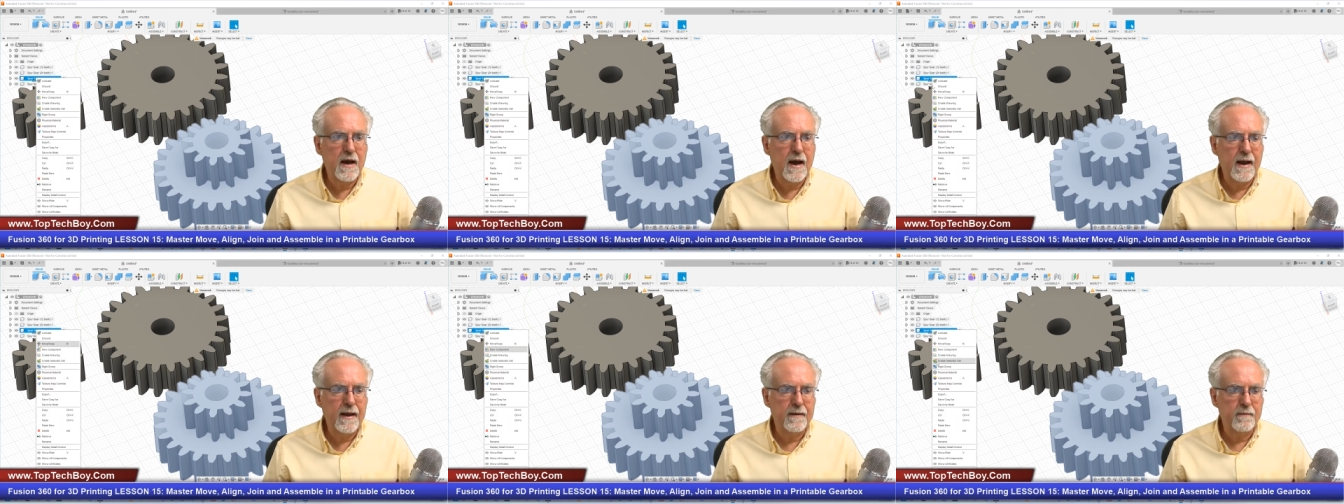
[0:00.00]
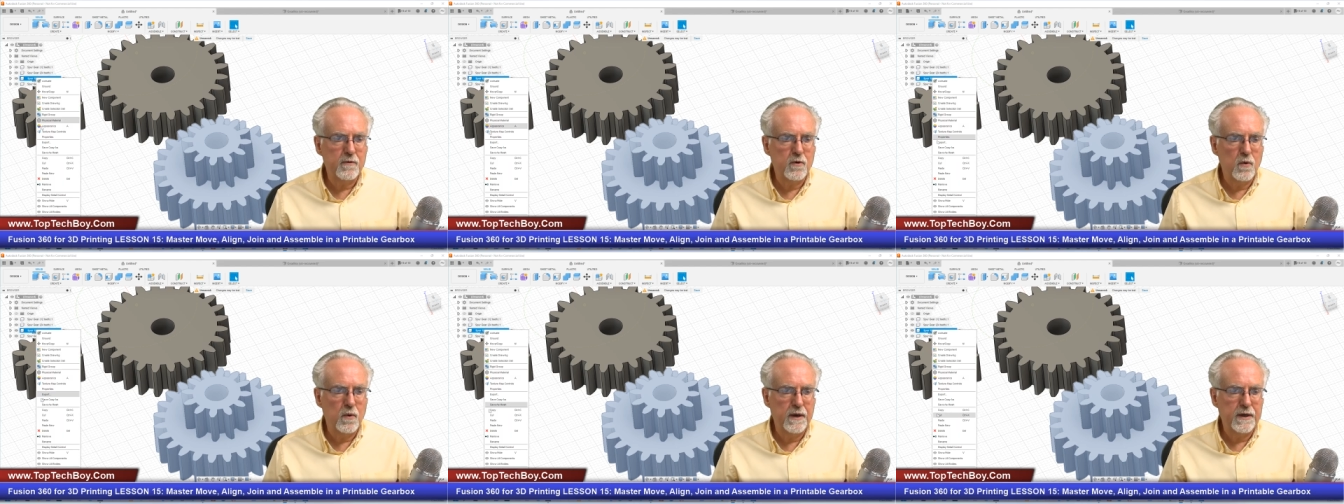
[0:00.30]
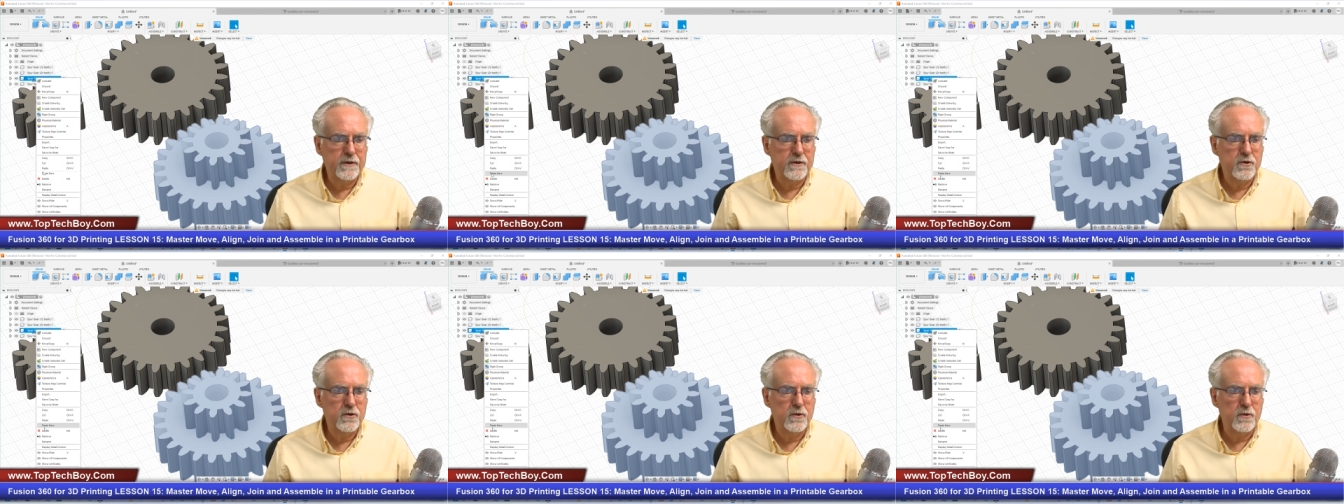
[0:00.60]
I am
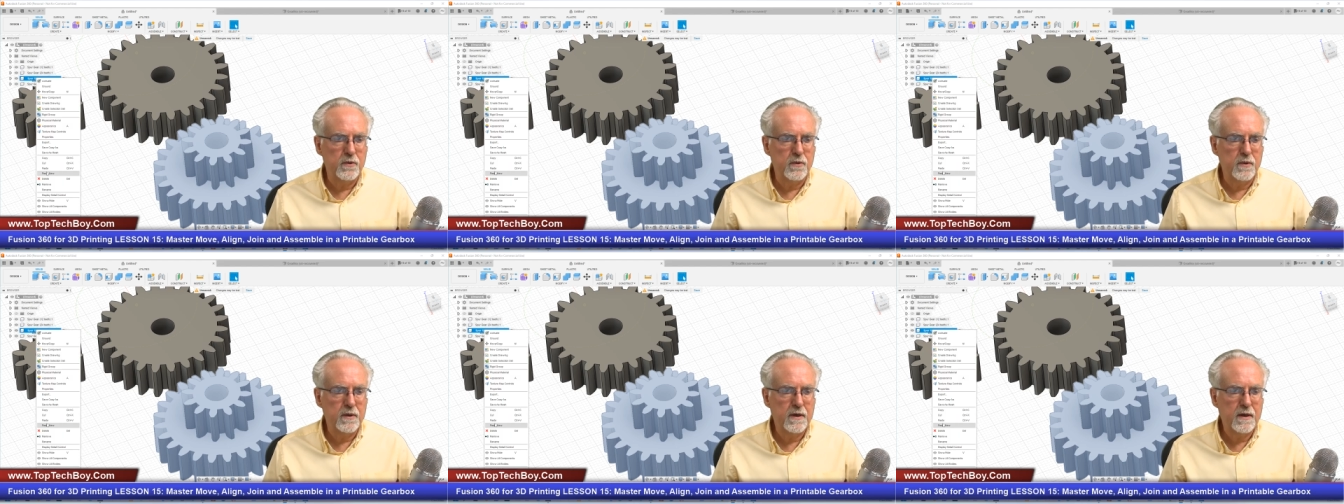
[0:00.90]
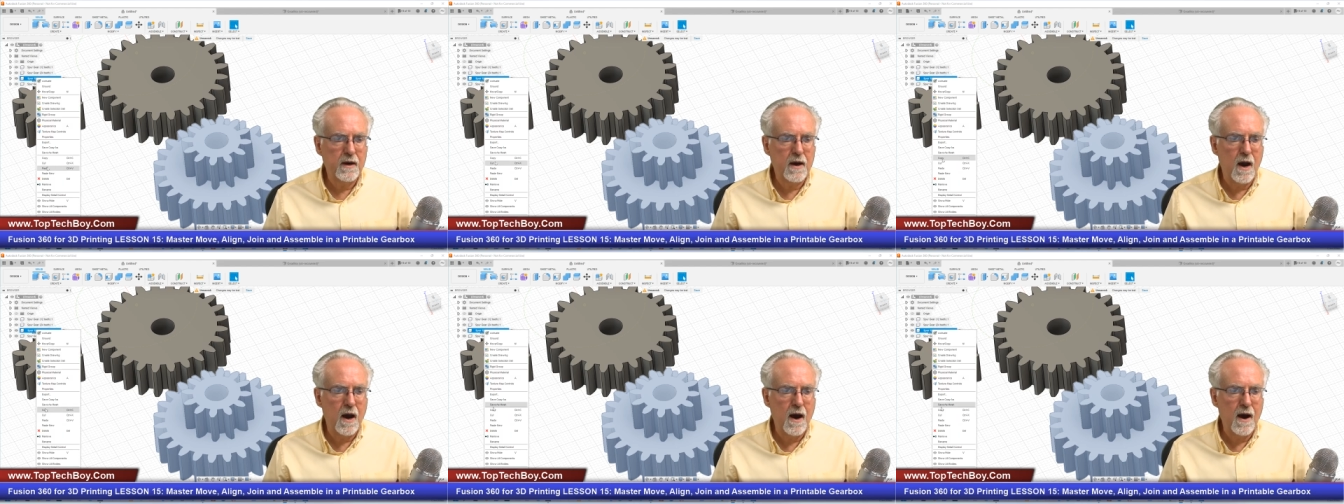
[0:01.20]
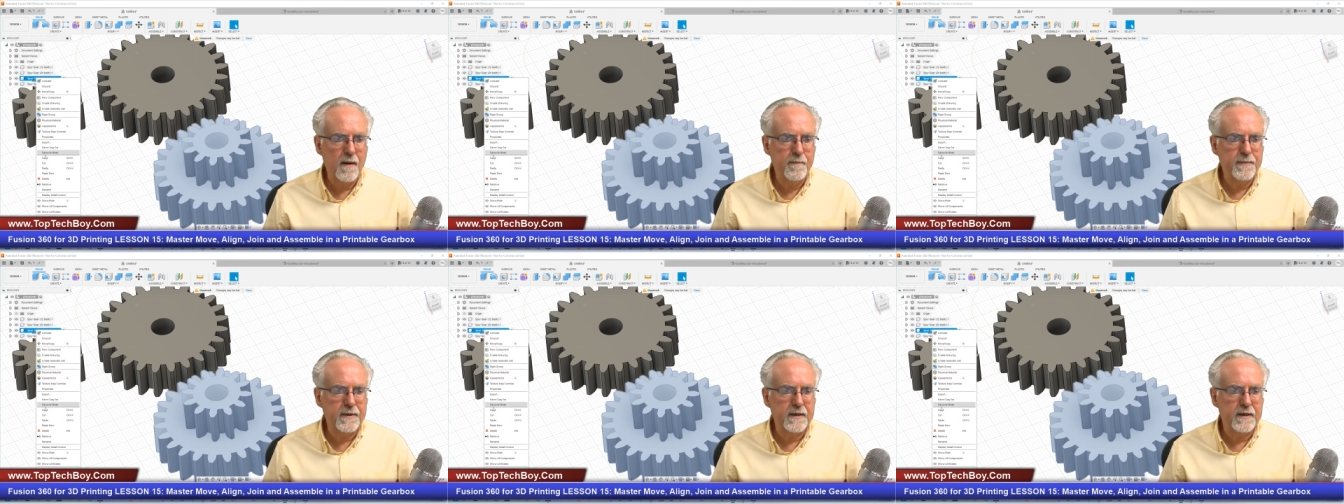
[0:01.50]
going to
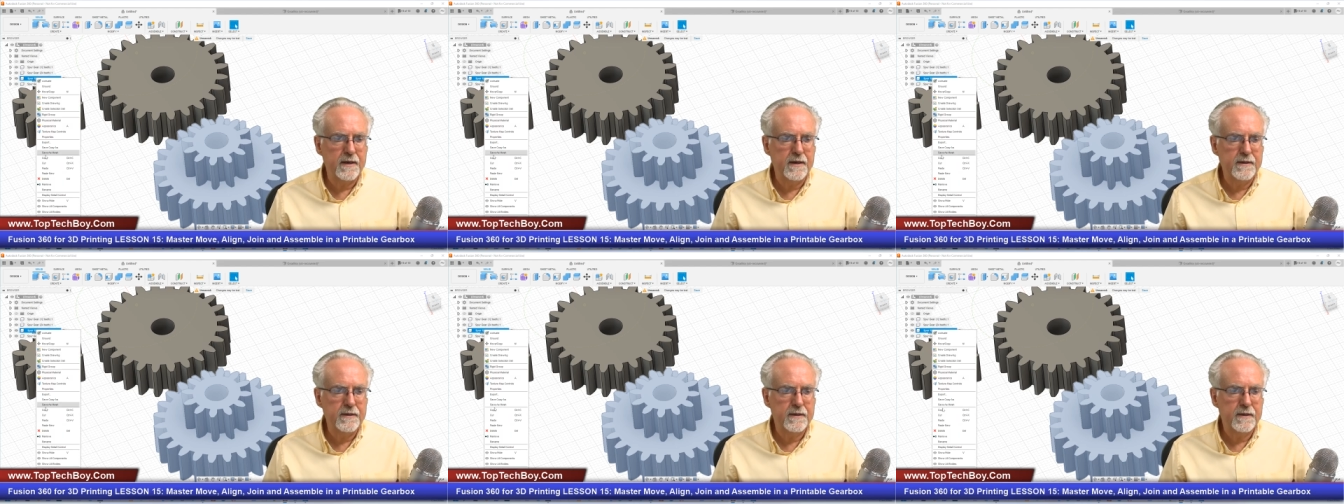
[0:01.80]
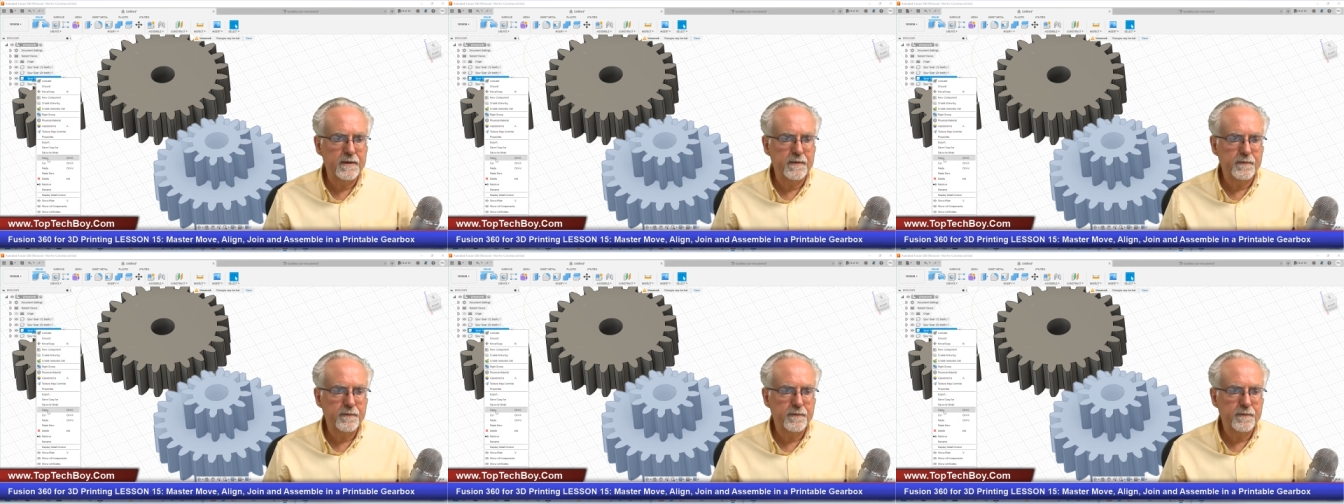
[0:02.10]
copy it.